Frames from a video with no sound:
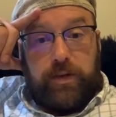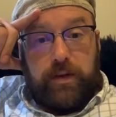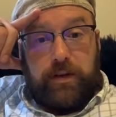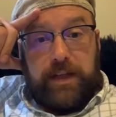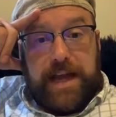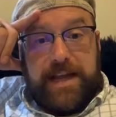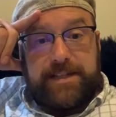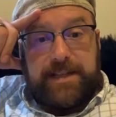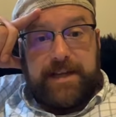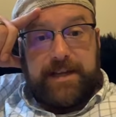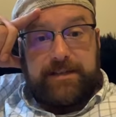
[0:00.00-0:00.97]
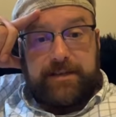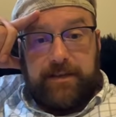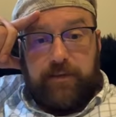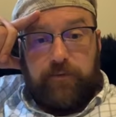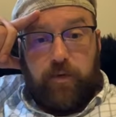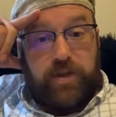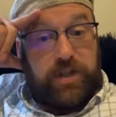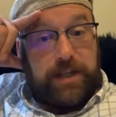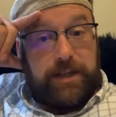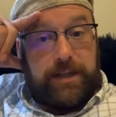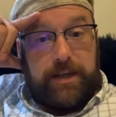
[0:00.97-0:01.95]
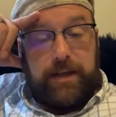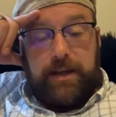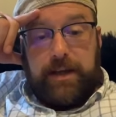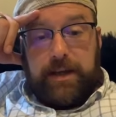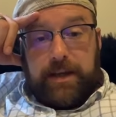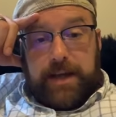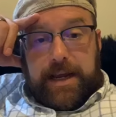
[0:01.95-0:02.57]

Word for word: with the last guest, unfortunately,